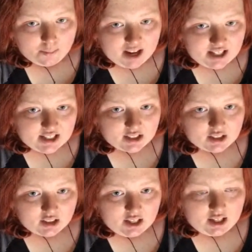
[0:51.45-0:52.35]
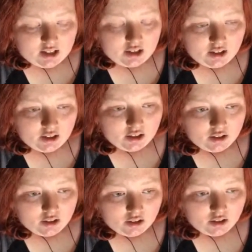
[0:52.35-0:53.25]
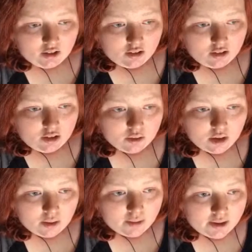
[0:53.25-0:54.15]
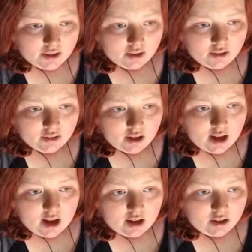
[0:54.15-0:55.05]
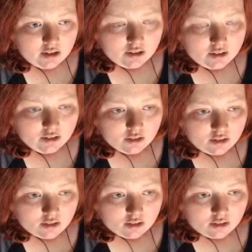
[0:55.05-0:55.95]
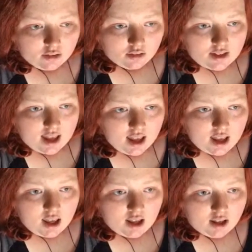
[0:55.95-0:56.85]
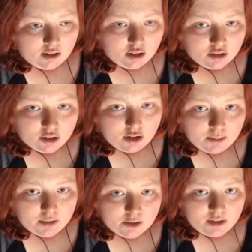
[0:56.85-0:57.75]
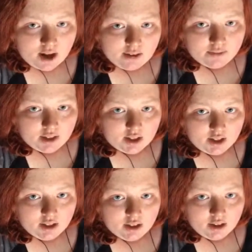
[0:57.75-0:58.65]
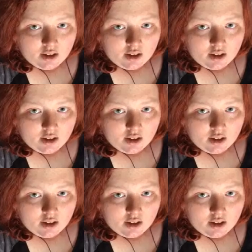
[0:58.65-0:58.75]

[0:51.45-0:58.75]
Basically, you go in and they hook you up to an IV,